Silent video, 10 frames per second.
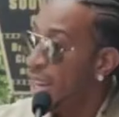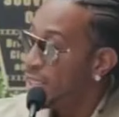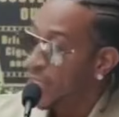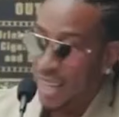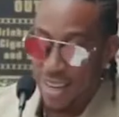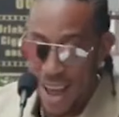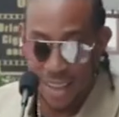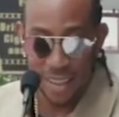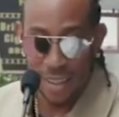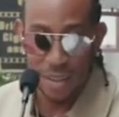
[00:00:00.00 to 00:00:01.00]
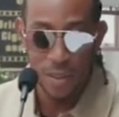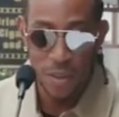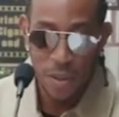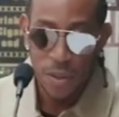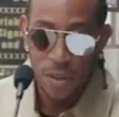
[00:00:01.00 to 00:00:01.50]
As a result, the
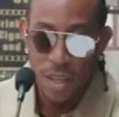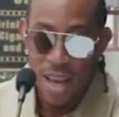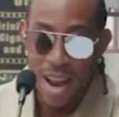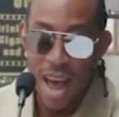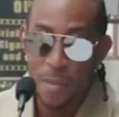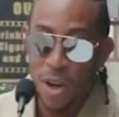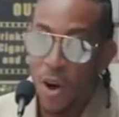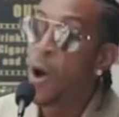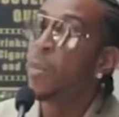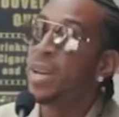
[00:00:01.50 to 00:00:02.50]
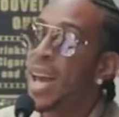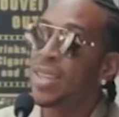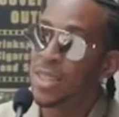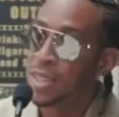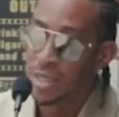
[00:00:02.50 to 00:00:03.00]
fact that he hurriedly
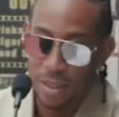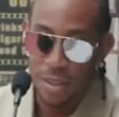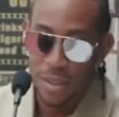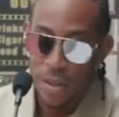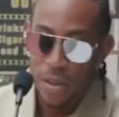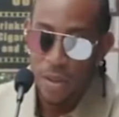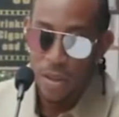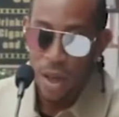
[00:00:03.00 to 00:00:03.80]
arrived at the studio,